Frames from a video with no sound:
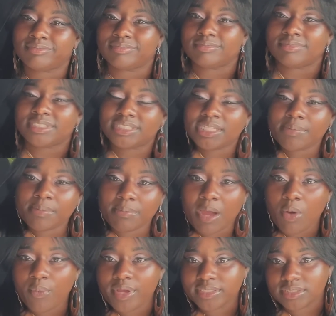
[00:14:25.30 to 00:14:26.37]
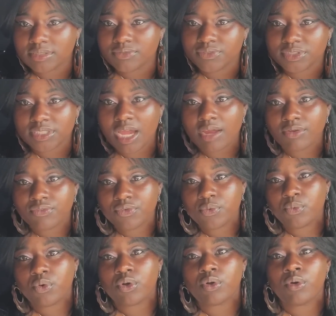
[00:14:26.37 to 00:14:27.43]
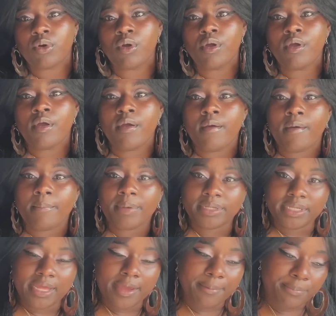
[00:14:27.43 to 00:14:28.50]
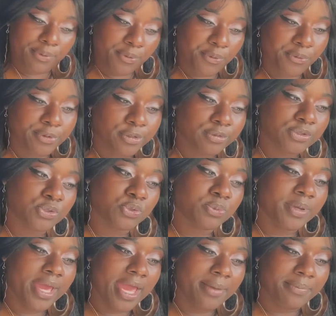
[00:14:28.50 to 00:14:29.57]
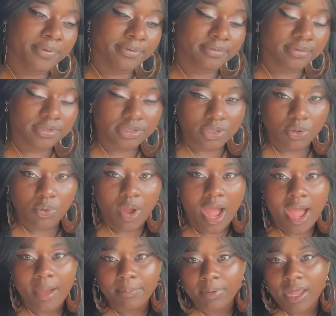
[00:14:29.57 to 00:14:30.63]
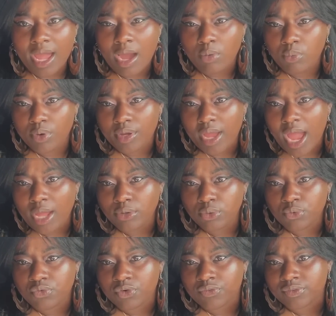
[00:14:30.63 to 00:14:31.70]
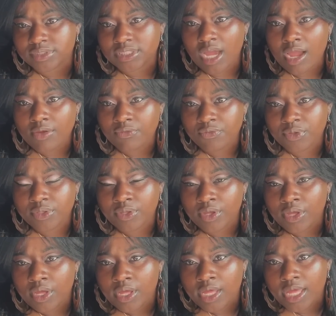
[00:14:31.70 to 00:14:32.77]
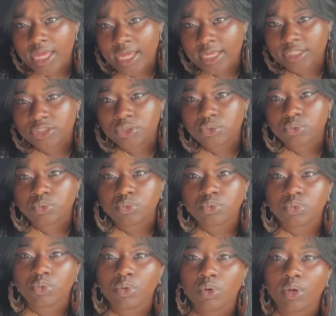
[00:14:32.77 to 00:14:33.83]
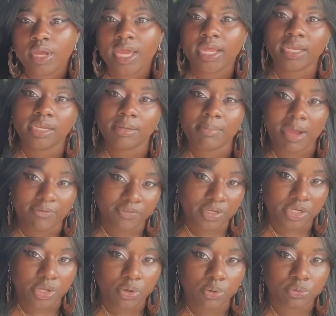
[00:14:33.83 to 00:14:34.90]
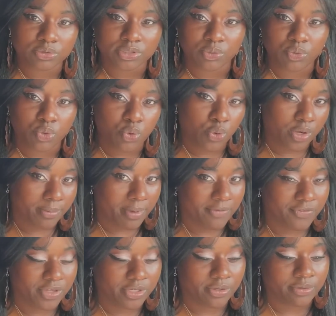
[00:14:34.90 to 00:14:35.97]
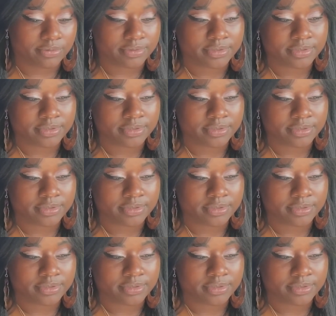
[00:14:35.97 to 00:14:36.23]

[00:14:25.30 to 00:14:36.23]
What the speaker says: stepping my way into the photography world. But then boom, YouTube happened. So I applied what I knew from photography into editing my videos and recording my videos.